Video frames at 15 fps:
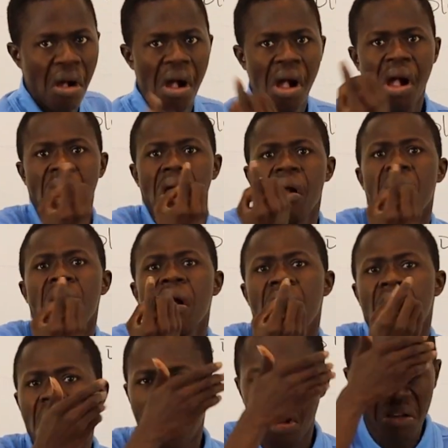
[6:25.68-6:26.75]
multiply
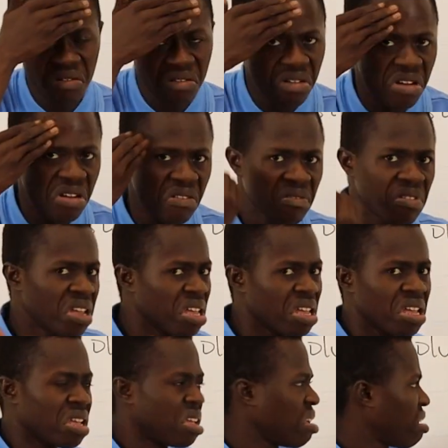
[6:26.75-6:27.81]
it only
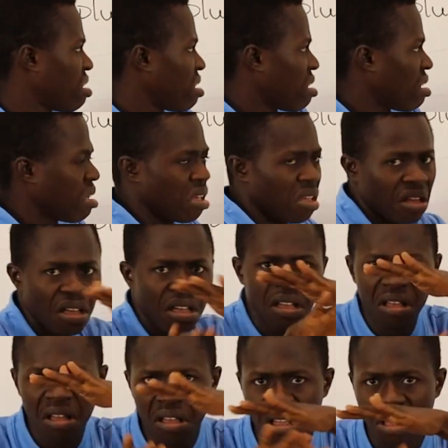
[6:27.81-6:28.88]
by the numerator
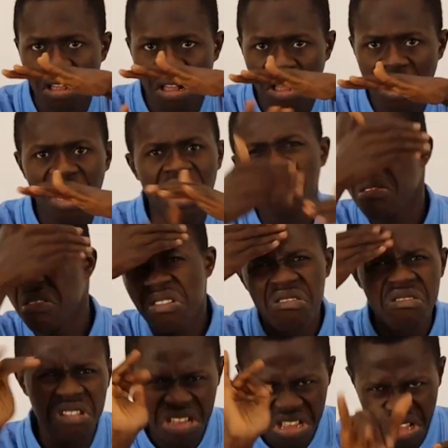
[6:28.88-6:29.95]
and forget
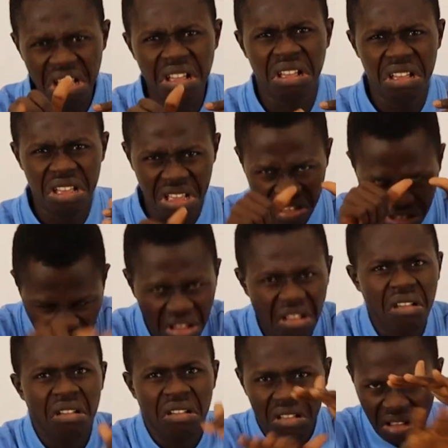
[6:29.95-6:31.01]
to multiply by the
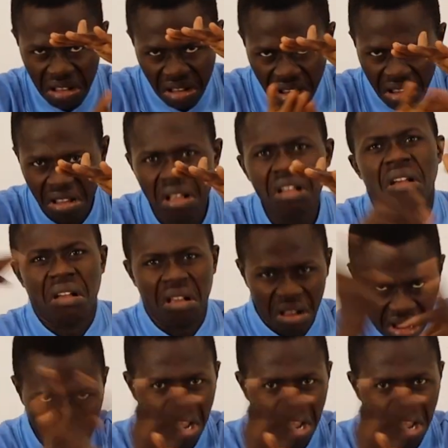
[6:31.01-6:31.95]
denominator as well.